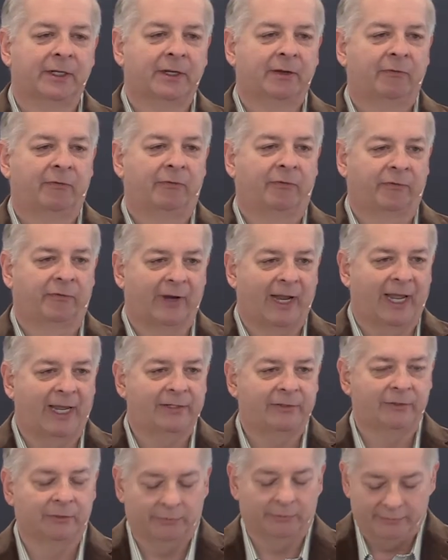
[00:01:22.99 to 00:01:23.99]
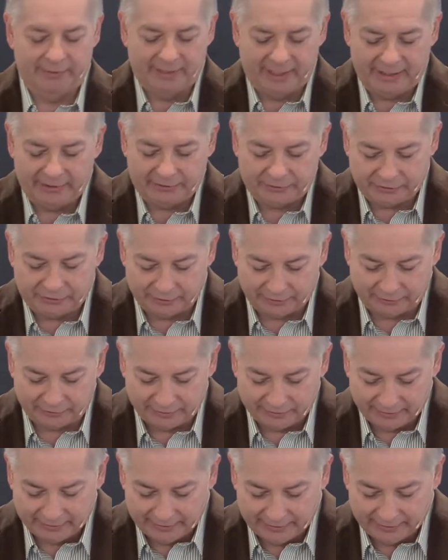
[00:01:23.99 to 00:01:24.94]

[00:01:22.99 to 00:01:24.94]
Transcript: fragile nature